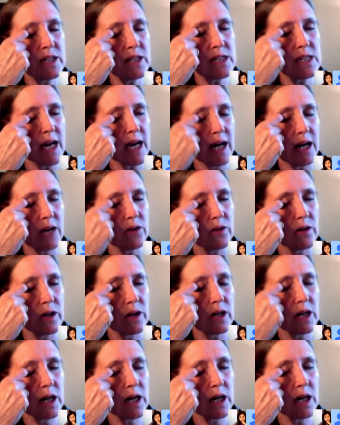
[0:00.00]
and
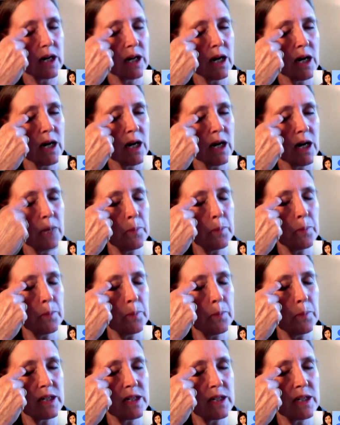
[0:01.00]
down, up and
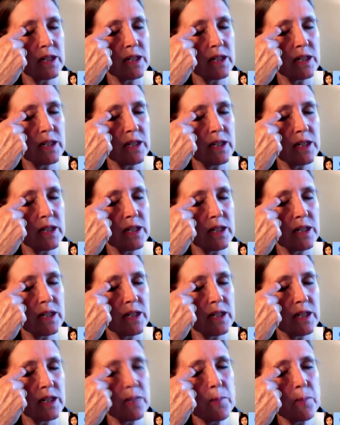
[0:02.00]
down. And
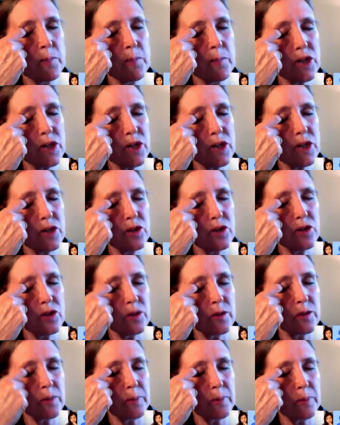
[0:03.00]
the only pressure you
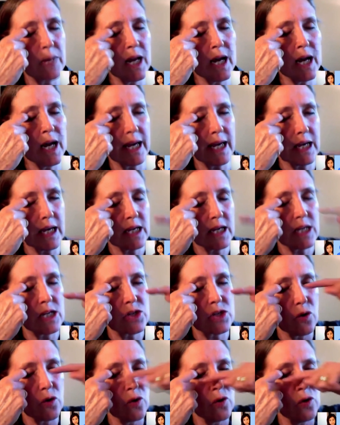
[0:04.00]
should apply
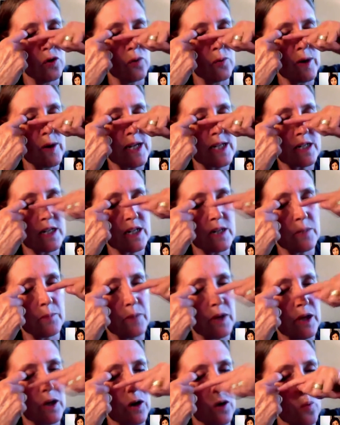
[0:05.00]
is always going to
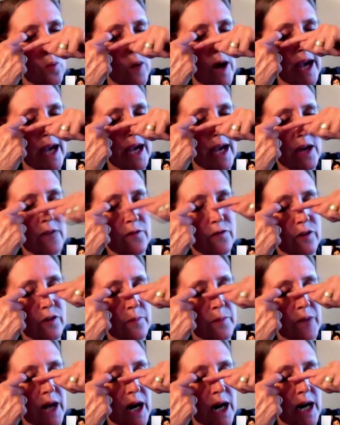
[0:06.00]
be away
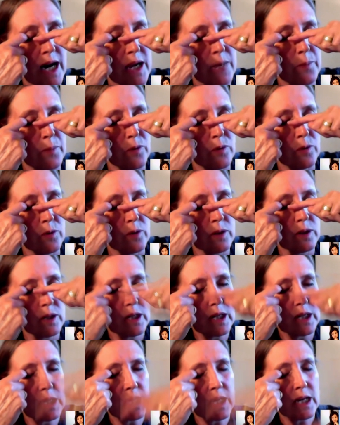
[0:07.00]
from the eyeball.
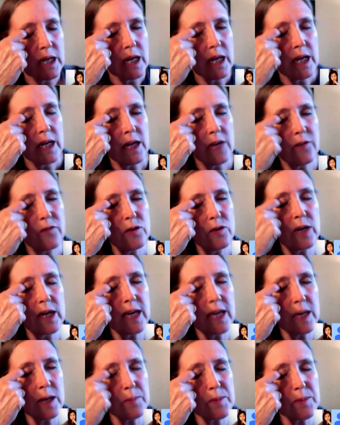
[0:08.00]
If you
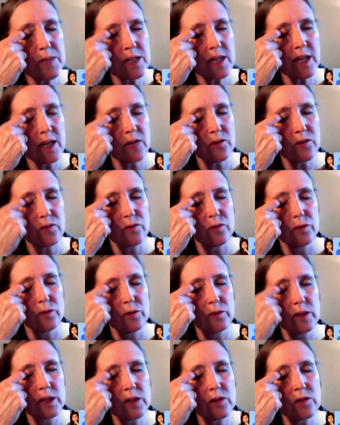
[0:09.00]
keep to that
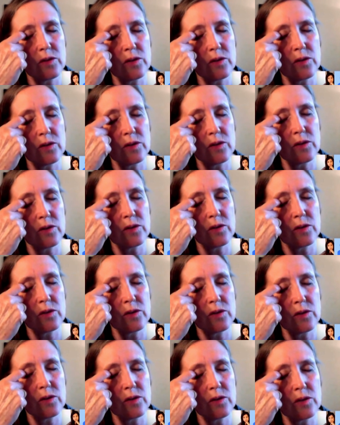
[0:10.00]
rule, you cannot
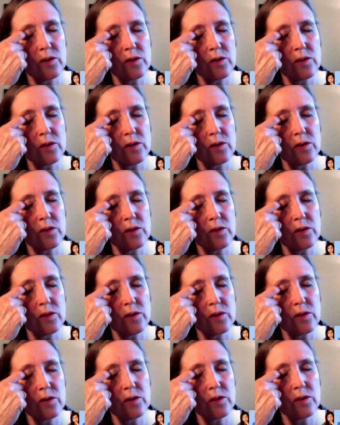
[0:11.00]
do any harm. So you're
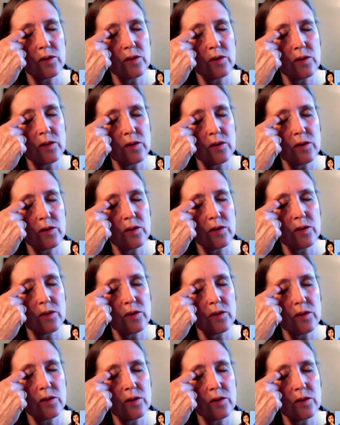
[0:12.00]
not aiming to go
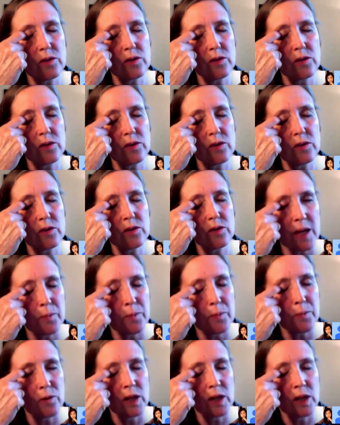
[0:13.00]
deep into an
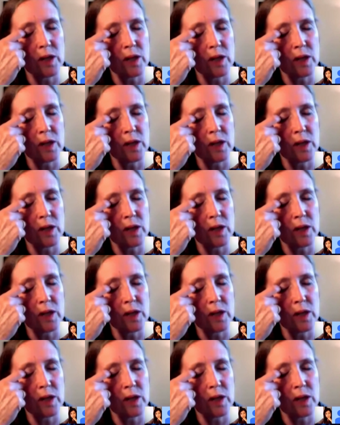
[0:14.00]
eyeball